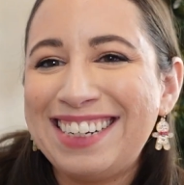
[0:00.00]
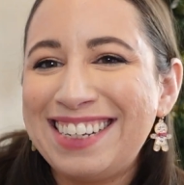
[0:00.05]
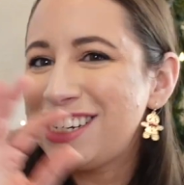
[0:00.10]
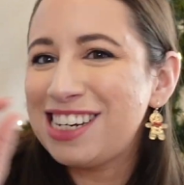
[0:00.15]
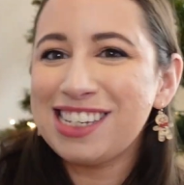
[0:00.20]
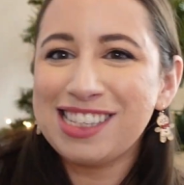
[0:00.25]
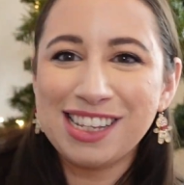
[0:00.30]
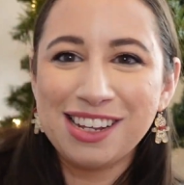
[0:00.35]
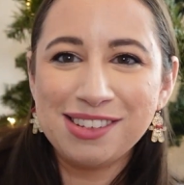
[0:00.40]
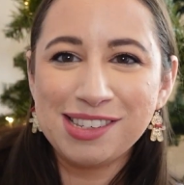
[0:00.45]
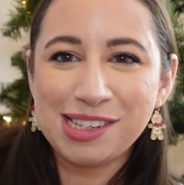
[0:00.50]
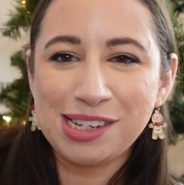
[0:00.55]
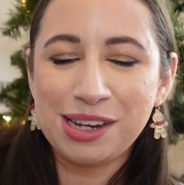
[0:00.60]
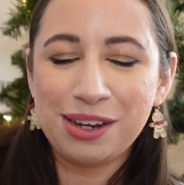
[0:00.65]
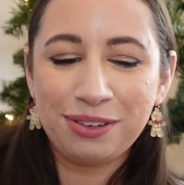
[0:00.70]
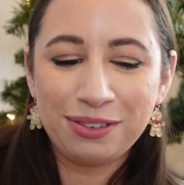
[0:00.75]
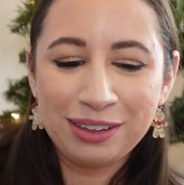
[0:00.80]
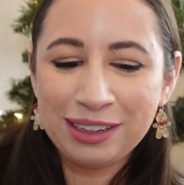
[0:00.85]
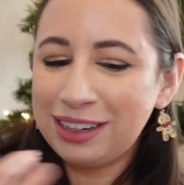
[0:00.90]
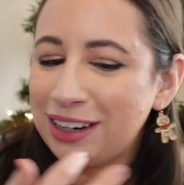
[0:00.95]
Just those
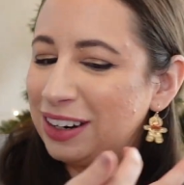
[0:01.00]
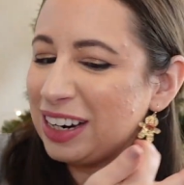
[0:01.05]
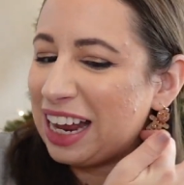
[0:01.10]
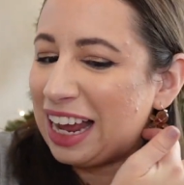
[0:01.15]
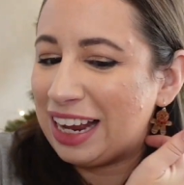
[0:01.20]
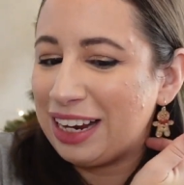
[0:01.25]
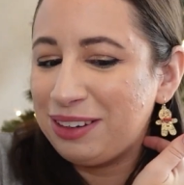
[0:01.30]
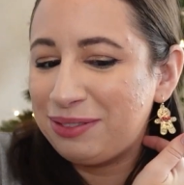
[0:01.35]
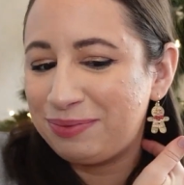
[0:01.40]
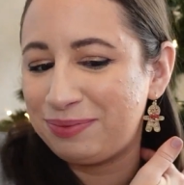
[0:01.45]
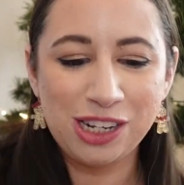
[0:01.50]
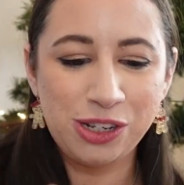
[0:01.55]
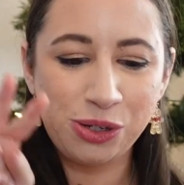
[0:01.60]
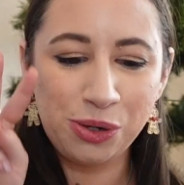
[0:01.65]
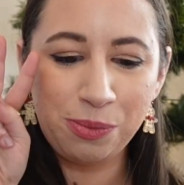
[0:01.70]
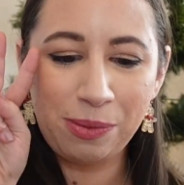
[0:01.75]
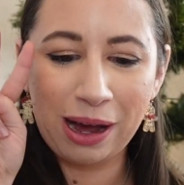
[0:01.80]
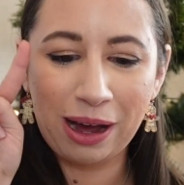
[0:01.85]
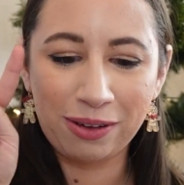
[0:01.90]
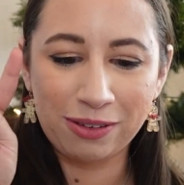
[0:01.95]
two. Okay,
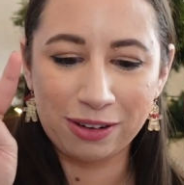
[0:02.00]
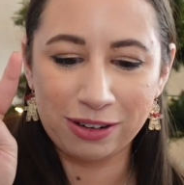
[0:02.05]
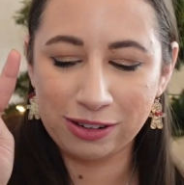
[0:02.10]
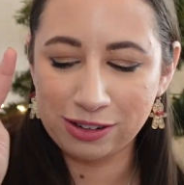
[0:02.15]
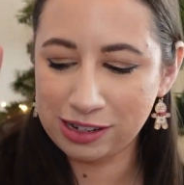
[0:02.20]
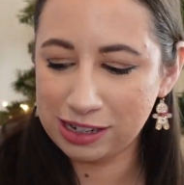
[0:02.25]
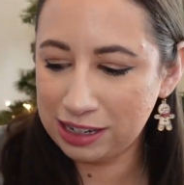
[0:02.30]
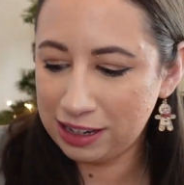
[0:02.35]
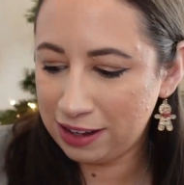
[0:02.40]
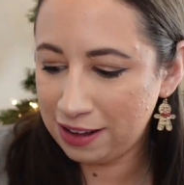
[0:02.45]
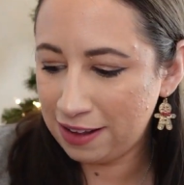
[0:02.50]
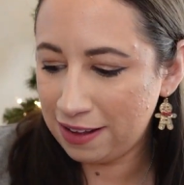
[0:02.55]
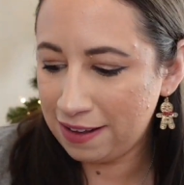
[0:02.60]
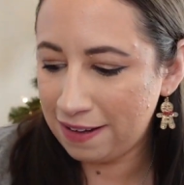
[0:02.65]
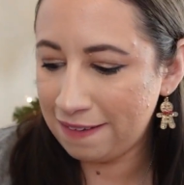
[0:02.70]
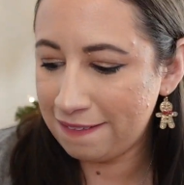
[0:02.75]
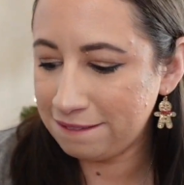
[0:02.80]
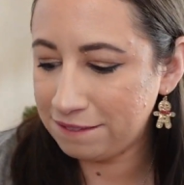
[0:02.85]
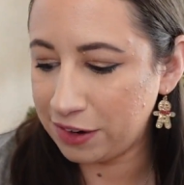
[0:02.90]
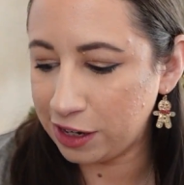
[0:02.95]
two powders.
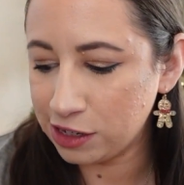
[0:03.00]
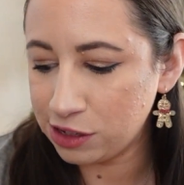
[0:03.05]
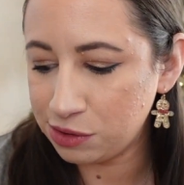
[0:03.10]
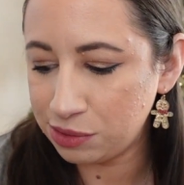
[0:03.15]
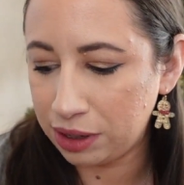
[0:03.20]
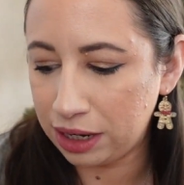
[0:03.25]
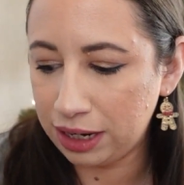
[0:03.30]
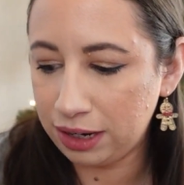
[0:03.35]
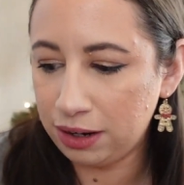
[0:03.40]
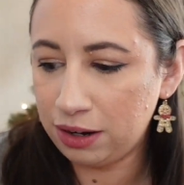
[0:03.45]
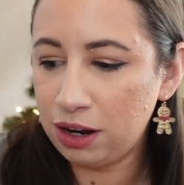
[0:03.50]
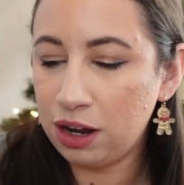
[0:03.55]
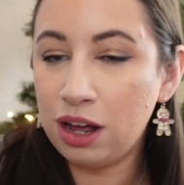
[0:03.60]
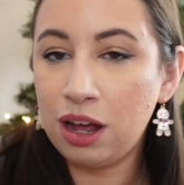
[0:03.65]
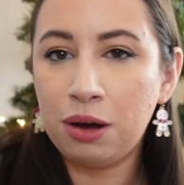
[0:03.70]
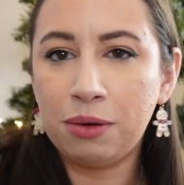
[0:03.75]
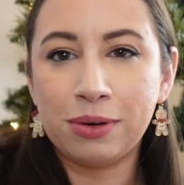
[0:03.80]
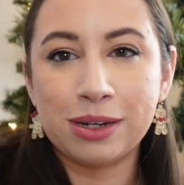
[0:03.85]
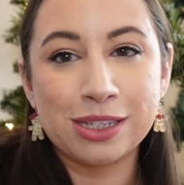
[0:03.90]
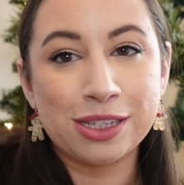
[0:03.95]
First one
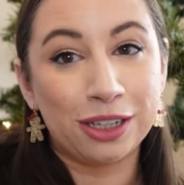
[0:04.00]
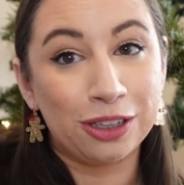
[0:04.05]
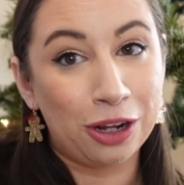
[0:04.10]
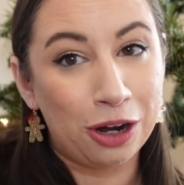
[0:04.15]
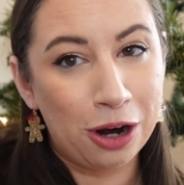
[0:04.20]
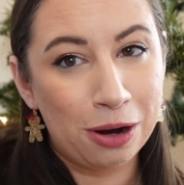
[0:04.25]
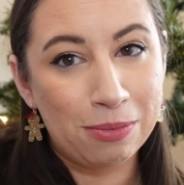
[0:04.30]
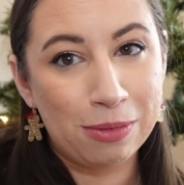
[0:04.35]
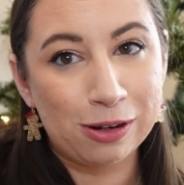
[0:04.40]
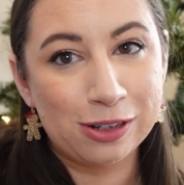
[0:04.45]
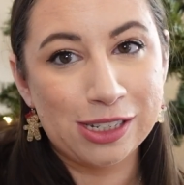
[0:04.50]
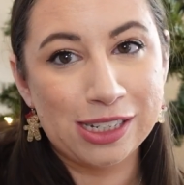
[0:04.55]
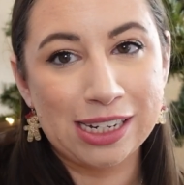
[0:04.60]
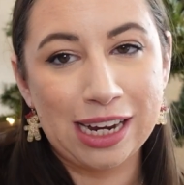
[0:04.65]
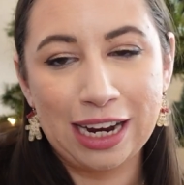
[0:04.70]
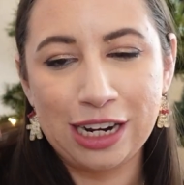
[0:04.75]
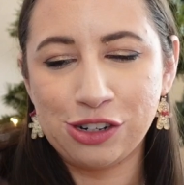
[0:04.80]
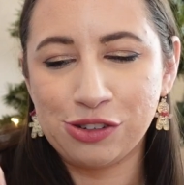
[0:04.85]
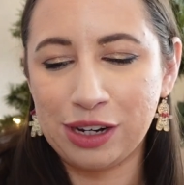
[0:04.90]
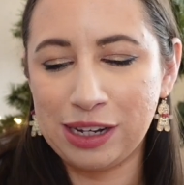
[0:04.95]
was the Laura
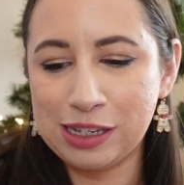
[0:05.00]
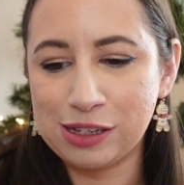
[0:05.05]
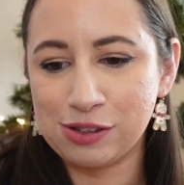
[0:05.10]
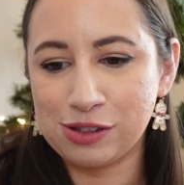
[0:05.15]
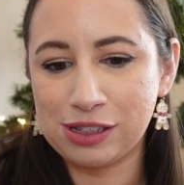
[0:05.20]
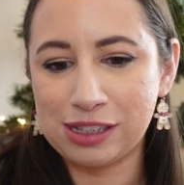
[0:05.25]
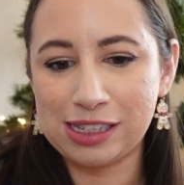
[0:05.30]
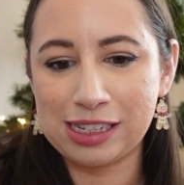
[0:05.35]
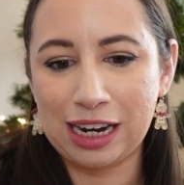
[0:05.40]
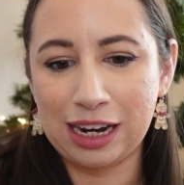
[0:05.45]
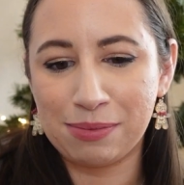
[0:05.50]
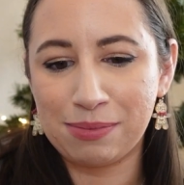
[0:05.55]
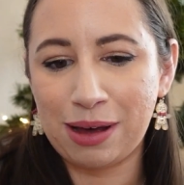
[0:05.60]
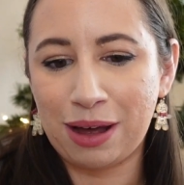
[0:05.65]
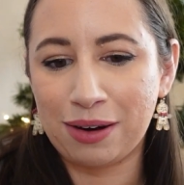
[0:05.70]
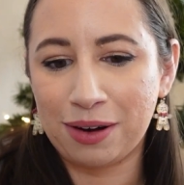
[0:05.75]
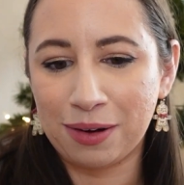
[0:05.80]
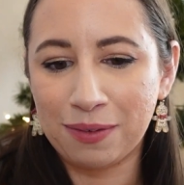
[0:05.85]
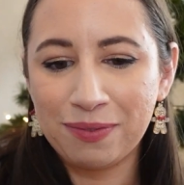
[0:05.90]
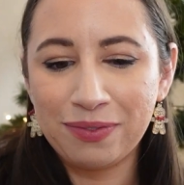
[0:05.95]
Mercier Translucent Setting
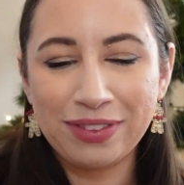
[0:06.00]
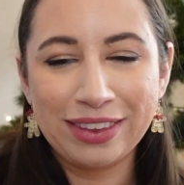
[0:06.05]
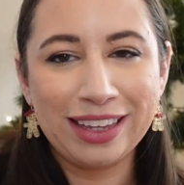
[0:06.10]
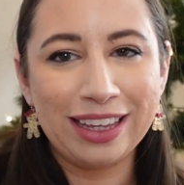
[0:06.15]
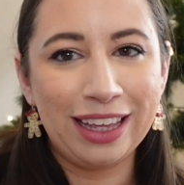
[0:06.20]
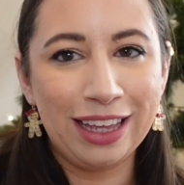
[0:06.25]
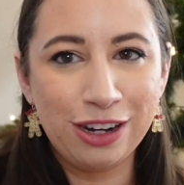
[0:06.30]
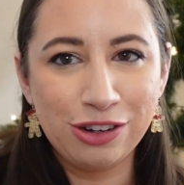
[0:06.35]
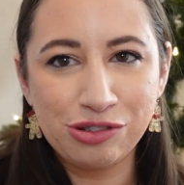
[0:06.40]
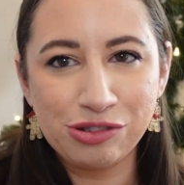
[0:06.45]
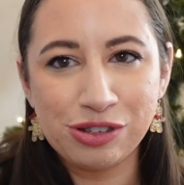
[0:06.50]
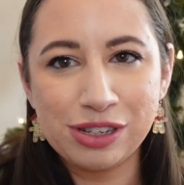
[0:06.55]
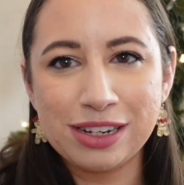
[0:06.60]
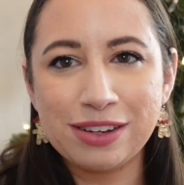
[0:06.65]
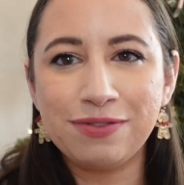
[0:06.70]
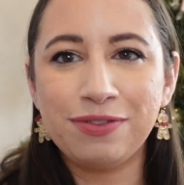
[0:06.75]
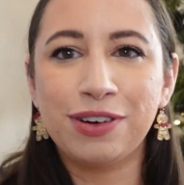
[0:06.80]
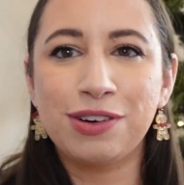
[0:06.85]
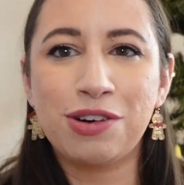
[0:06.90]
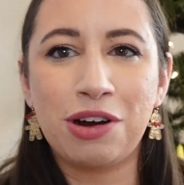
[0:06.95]
Powder.
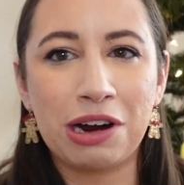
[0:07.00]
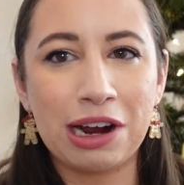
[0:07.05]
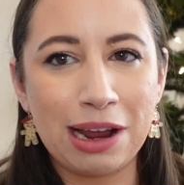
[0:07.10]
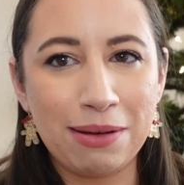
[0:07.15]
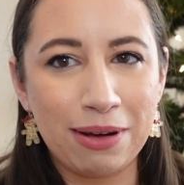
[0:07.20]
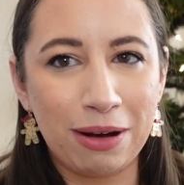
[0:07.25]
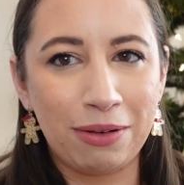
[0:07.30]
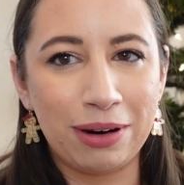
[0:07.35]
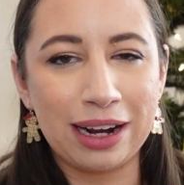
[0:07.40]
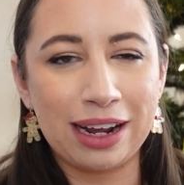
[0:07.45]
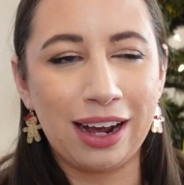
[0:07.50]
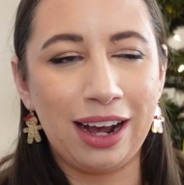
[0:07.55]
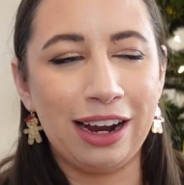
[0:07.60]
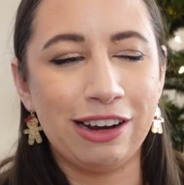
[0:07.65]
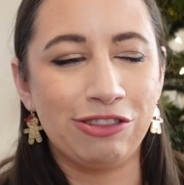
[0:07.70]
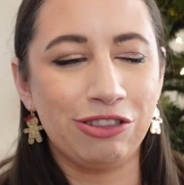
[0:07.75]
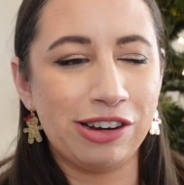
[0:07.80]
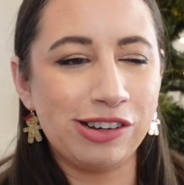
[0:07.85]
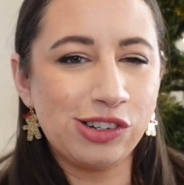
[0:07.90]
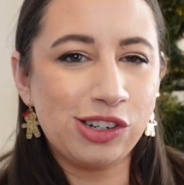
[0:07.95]
Interesting for talking about wanting
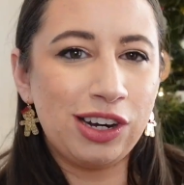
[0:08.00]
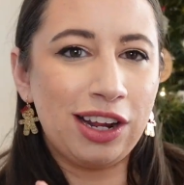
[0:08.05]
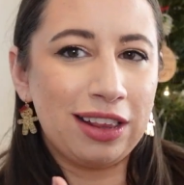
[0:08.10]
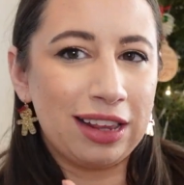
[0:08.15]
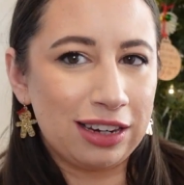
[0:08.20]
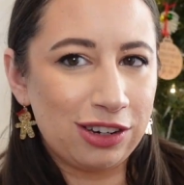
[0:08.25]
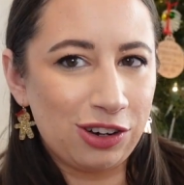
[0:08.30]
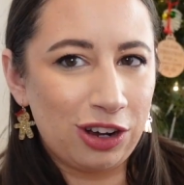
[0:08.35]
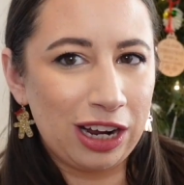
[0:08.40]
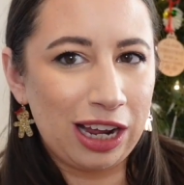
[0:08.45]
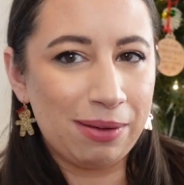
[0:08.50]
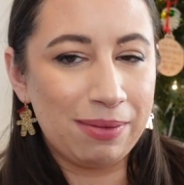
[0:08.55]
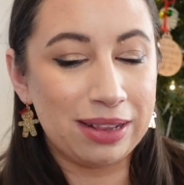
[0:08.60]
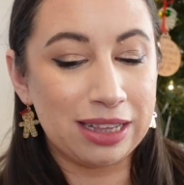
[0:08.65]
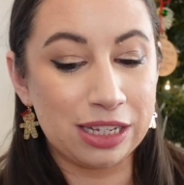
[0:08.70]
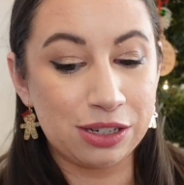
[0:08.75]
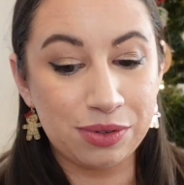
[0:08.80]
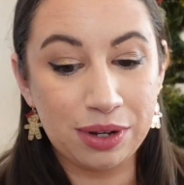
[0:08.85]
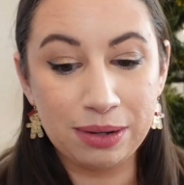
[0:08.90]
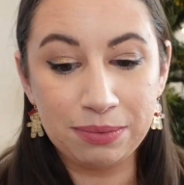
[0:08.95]
hydration and then talking about
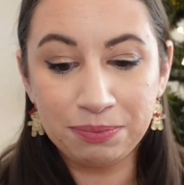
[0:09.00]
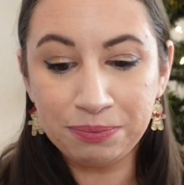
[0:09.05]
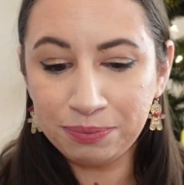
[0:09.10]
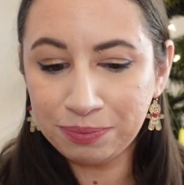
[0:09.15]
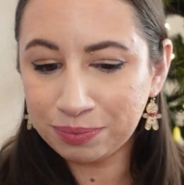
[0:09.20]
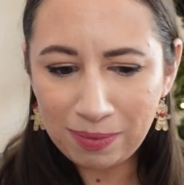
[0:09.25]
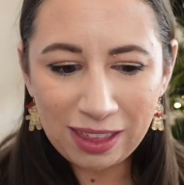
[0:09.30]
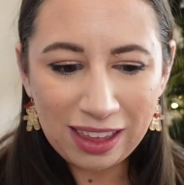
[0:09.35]
this one.